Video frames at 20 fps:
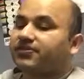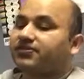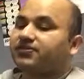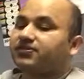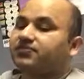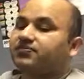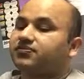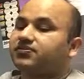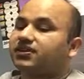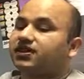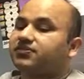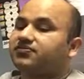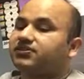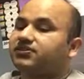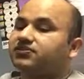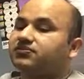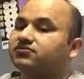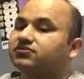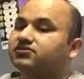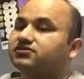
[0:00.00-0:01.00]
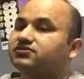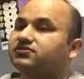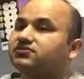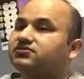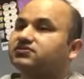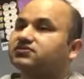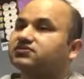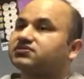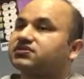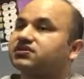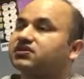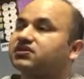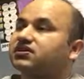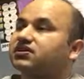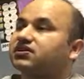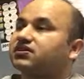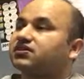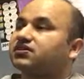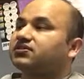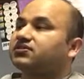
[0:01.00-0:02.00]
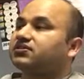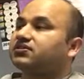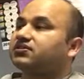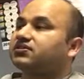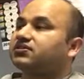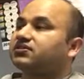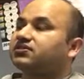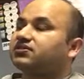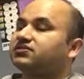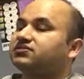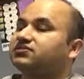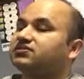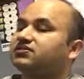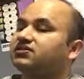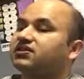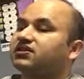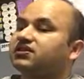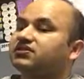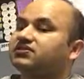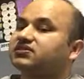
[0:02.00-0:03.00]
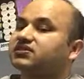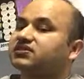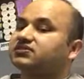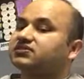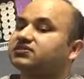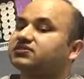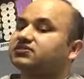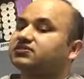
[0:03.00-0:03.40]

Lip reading: If you have any questions, anything like that,